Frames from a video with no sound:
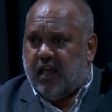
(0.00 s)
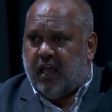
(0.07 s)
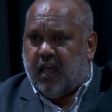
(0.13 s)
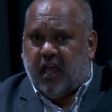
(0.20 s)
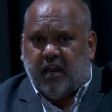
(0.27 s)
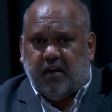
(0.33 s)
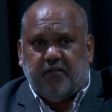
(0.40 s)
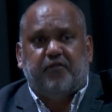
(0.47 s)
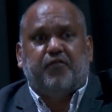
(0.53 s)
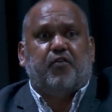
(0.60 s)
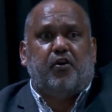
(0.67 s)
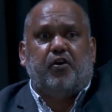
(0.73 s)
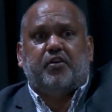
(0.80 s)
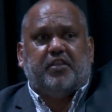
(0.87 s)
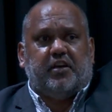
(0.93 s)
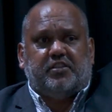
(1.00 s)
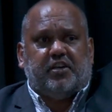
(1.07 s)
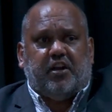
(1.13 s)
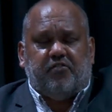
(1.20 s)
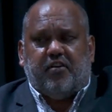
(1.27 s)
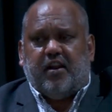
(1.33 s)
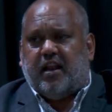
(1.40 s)
and further
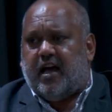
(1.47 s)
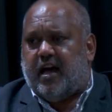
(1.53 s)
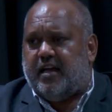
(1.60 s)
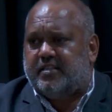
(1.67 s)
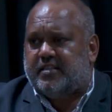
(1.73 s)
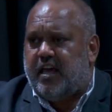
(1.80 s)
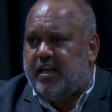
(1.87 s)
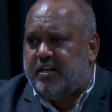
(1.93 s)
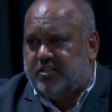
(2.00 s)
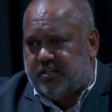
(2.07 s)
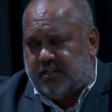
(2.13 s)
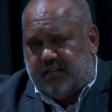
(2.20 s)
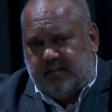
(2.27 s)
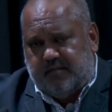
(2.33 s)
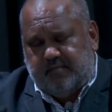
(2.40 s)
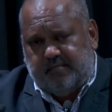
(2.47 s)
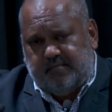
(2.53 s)
generalization